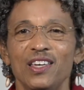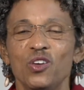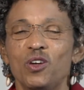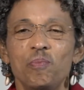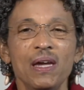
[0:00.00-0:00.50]

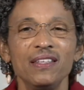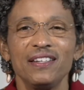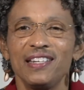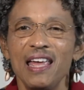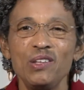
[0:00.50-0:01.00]
You could be in
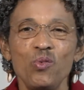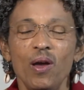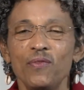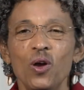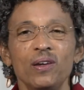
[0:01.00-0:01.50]
the
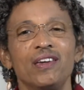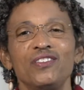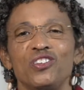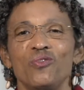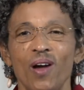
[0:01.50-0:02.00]
sanctuary of your
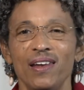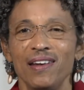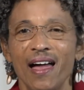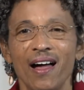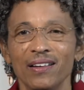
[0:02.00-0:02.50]
kitchen right
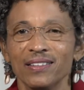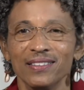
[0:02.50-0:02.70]
now.